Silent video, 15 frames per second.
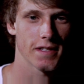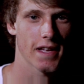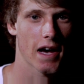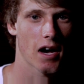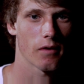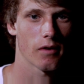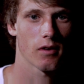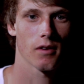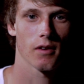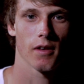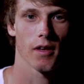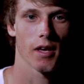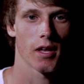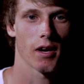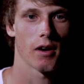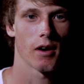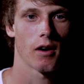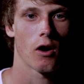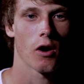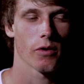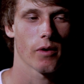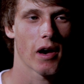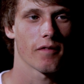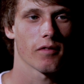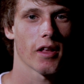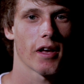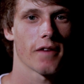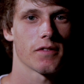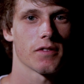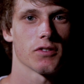down and all you have
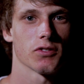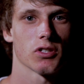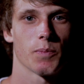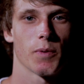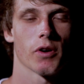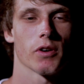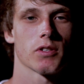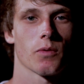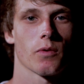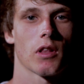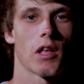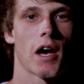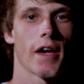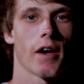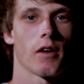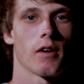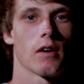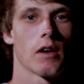left is your spirit to rely on,